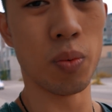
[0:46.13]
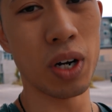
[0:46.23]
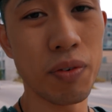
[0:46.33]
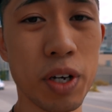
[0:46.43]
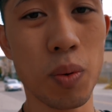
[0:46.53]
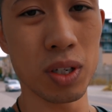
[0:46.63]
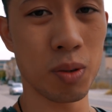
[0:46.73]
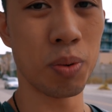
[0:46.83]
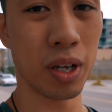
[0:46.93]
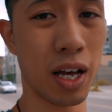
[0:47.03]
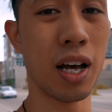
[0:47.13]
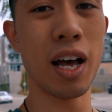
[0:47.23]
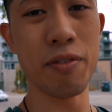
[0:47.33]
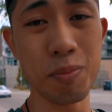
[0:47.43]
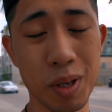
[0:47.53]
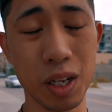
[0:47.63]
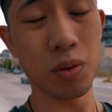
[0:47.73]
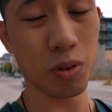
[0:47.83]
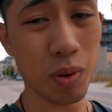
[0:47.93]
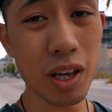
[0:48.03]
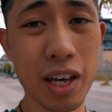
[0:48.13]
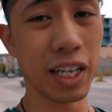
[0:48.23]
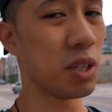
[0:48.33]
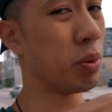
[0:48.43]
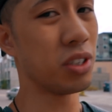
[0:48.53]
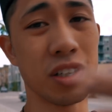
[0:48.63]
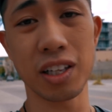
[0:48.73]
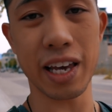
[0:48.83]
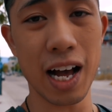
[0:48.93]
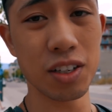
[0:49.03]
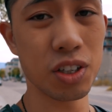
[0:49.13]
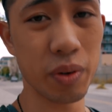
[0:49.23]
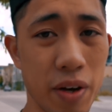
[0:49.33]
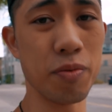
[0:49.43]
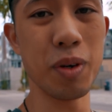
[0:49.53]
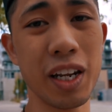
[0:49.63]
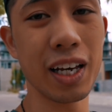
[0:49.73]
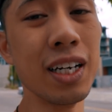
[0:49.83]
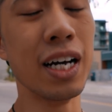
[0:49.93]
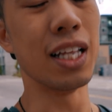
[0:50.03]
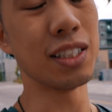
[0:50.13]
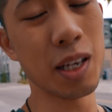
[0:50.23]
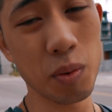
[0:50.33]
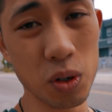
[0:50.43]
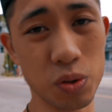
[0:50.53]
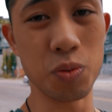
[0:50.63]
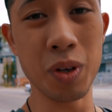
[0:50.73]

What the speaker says: Whenever he wants to have a meeting with me, he just puts it in the calendar, we have a meeting, and the same goes with